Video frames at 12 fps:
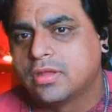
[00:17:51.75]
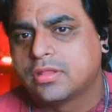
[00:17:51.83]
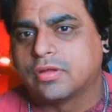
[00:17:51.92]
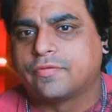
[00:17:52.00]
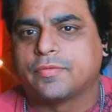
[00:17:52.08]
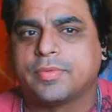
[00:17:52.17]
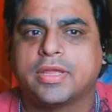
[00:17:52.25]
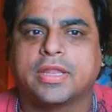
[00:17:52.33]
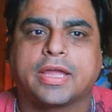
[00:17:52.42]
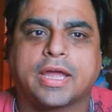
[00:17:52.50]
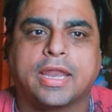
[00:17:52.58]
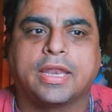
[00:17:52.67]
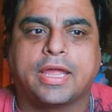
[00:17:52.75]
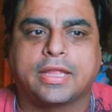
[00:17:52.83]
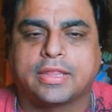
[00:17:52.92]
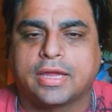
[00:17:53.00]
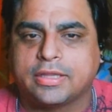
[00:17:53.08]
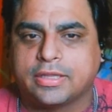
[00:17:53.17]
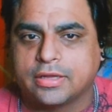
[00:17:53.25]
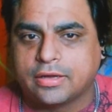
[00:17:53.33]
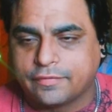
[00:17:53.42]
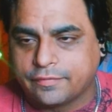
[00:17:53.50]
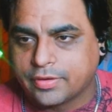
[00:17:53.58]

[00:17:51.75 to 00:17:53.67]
So for me, like, I like the idea of